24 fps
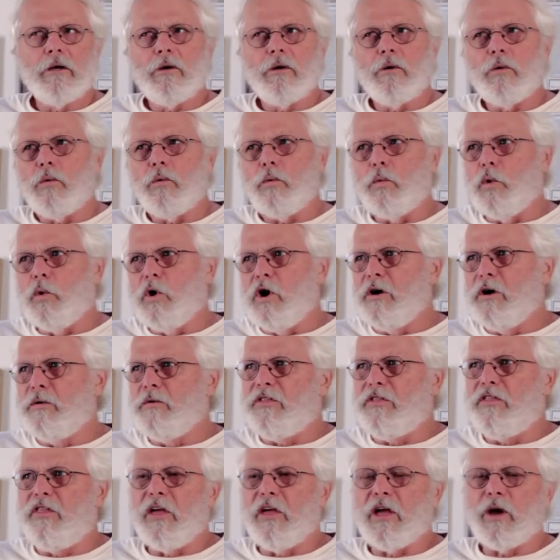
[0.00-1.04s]
one
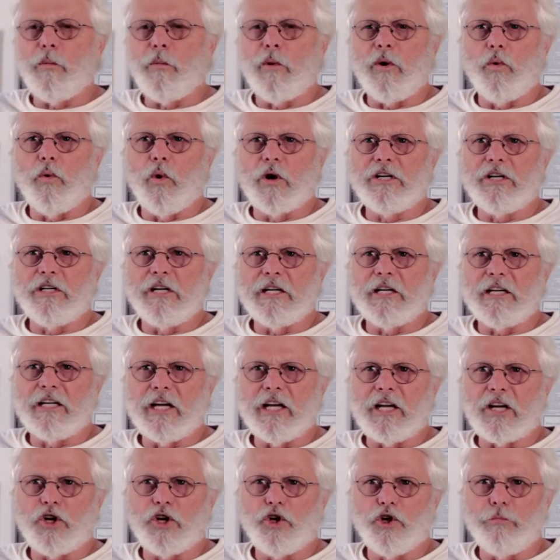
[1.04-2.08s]
thing we wanted to
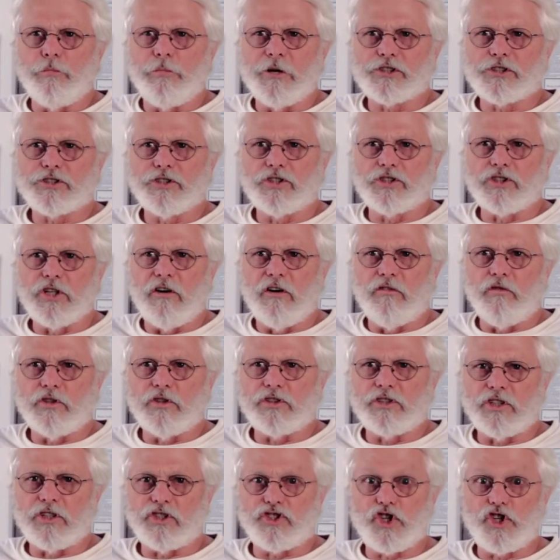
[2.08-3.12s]
get good pictures of
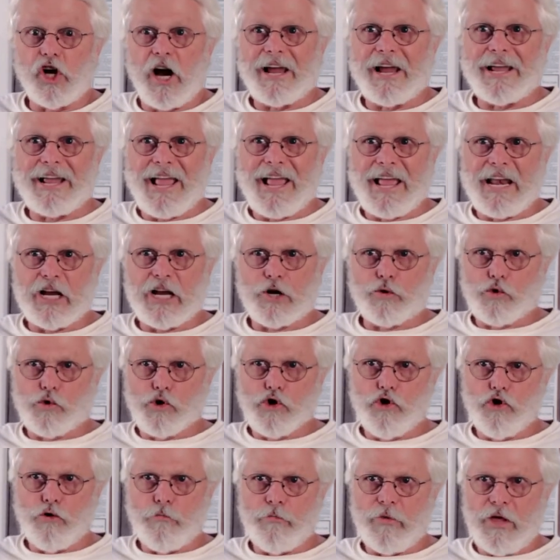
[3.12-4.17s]
was this gigantic
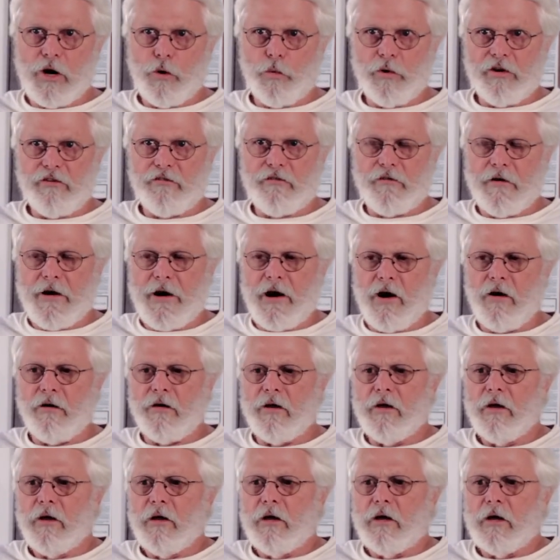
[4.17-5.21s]
room that we found
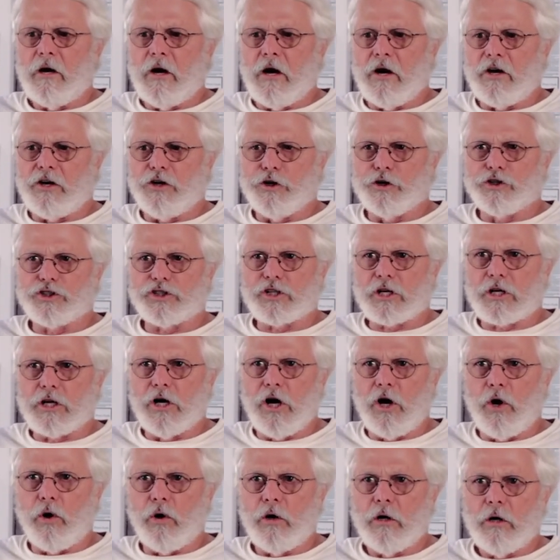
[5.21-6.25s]
years
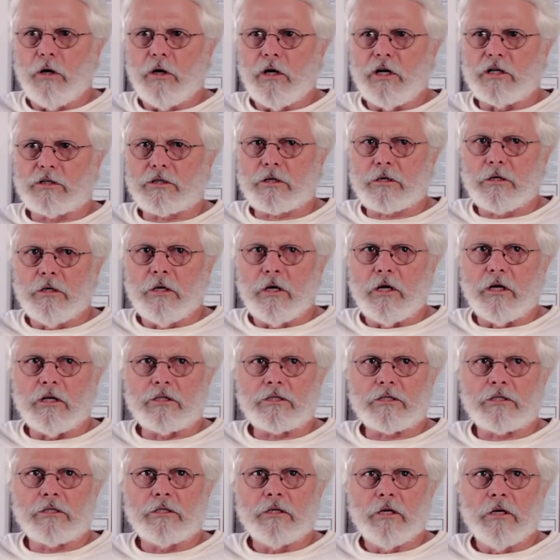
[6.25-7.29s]
ago.
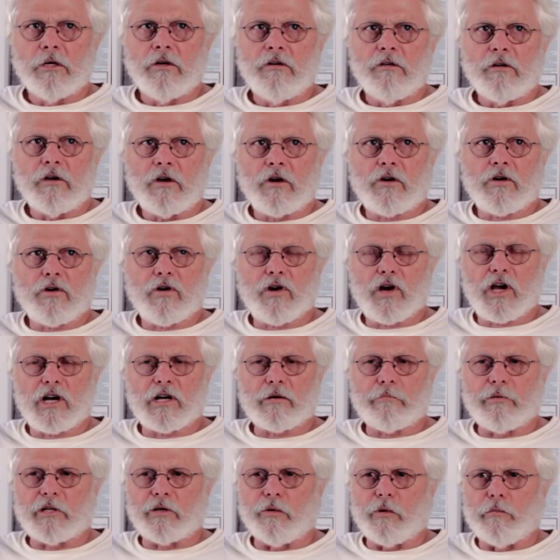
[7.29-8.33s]
It's
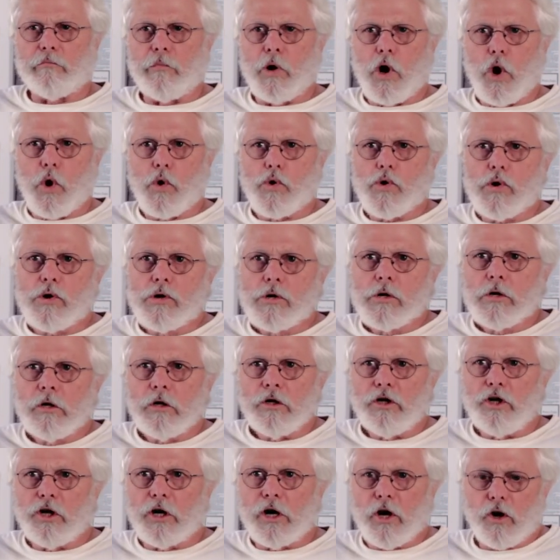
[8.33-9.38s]
incredibly remote.
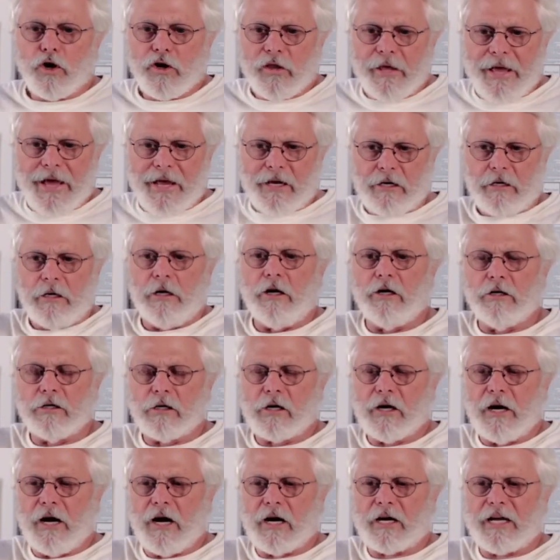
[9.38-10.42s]
You go to that
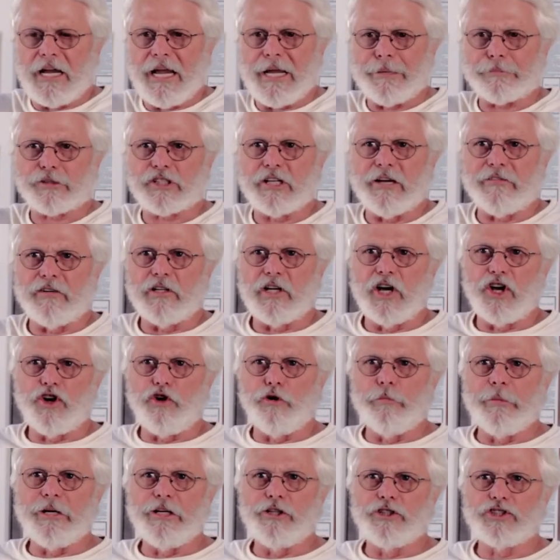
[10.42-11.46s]
underground camp
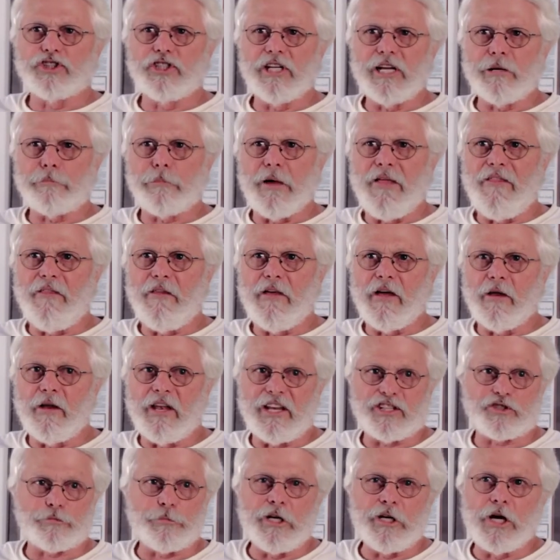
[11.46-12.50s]
700 meters deep, and then
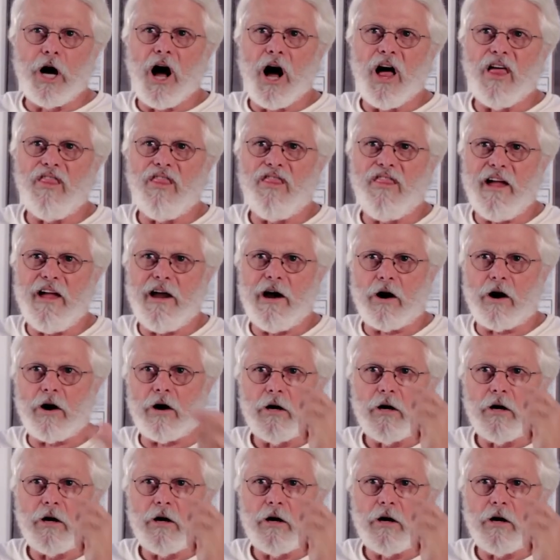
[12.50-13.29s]
it's beyond there,